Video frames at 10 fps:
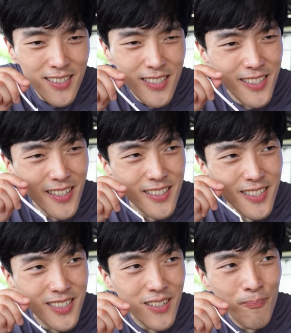There's like
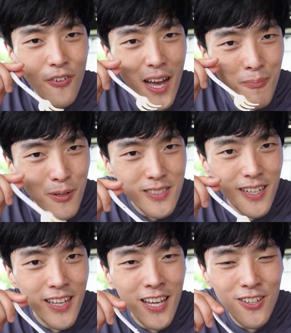just
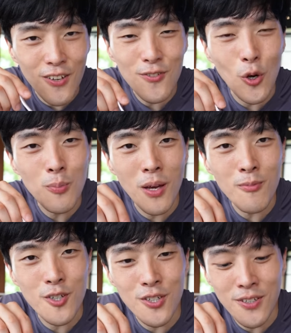5% hint of Tom
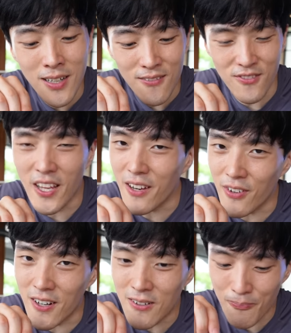Yum Kung
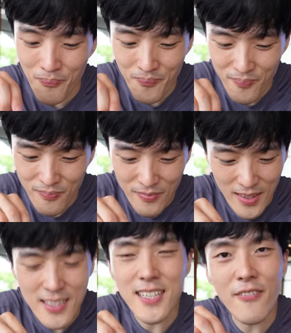flavor.
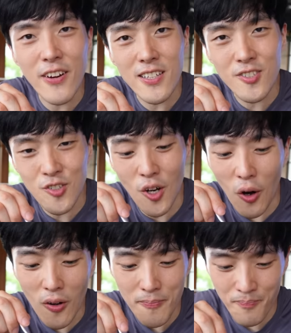It's not very
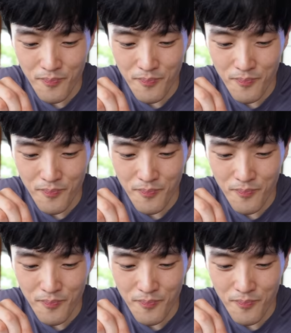strong.